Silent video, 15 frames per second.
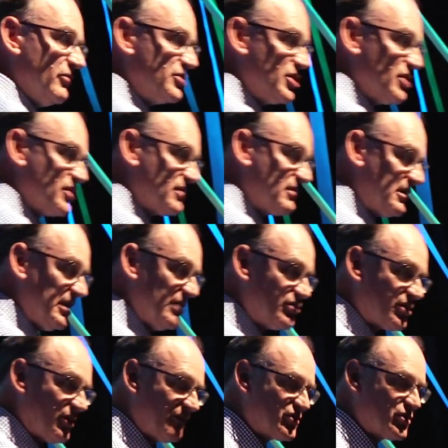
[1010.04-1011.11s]
just
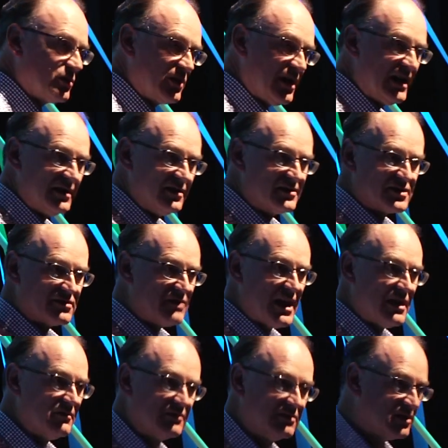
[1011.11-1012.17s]
close offshore islands
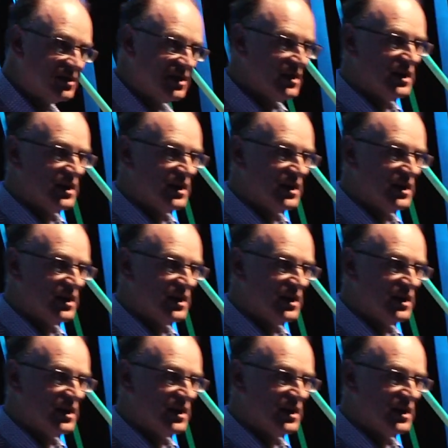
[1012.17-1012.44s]
around